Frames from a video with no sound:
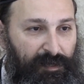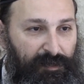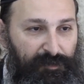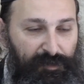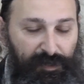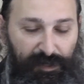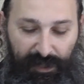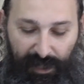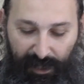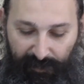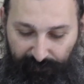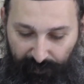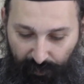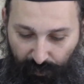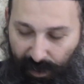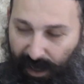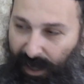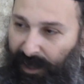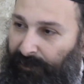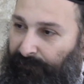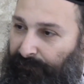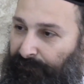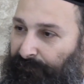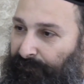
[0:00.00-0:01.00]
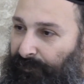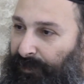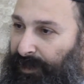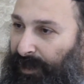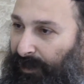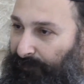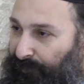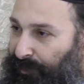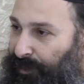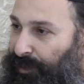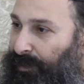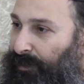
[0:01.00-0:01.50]
then I have a wife, and I
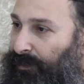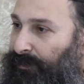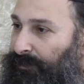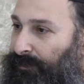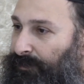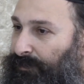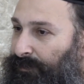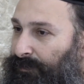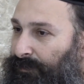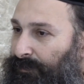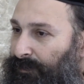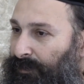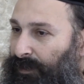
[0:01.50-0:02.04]
have kids,